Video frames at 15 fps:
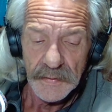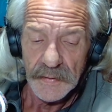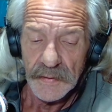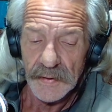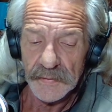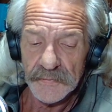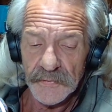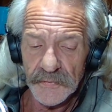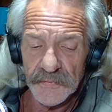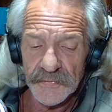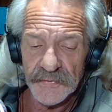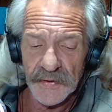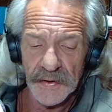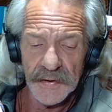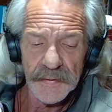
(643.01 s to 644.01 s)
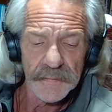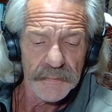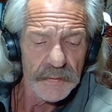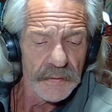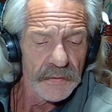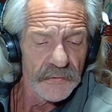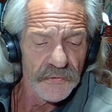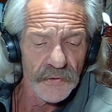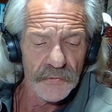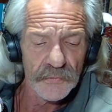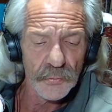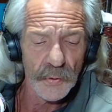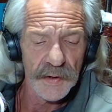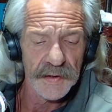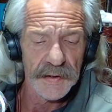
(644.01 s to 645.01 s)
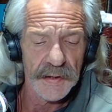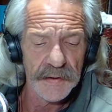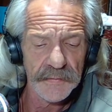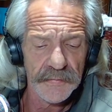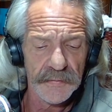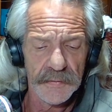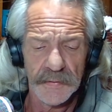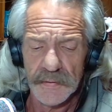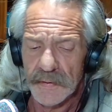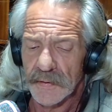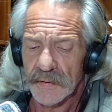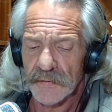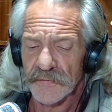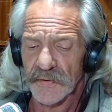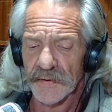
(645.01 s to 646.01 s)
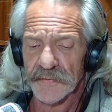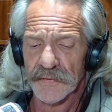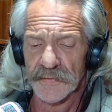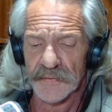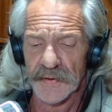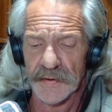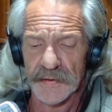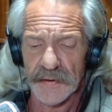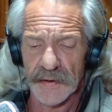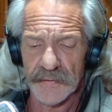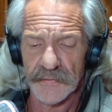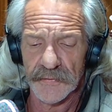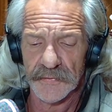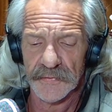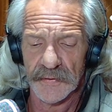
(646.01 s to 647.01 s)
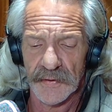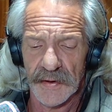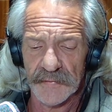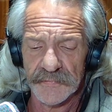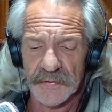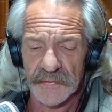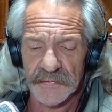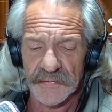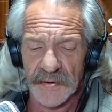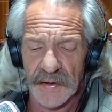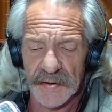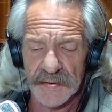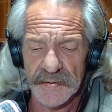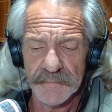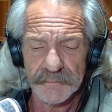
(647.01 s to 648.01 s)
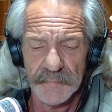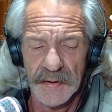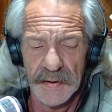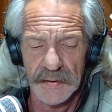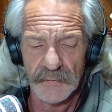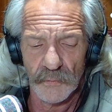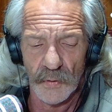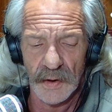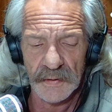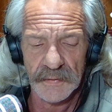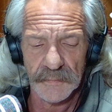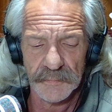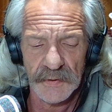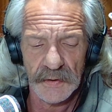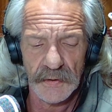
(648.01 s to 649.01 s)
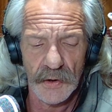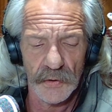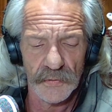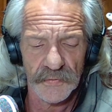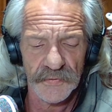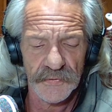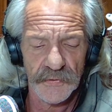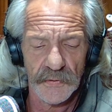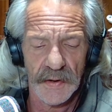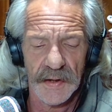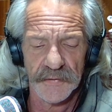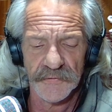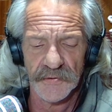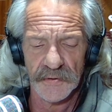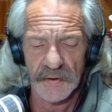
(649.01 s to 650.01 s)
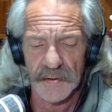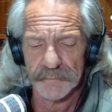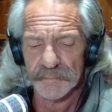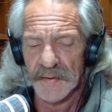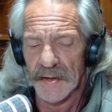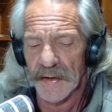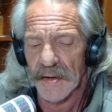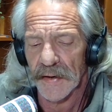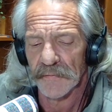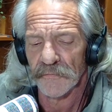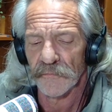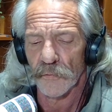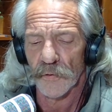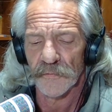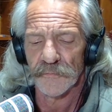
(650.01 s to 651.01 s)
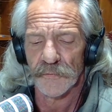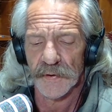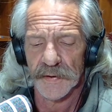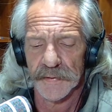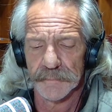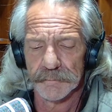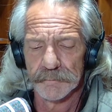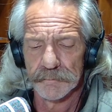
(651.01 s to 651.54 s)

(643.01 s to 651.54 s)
On Tuesday, June 28th, Jesus and the others left Sidon and walked up the coast to Hedula and Forphrian.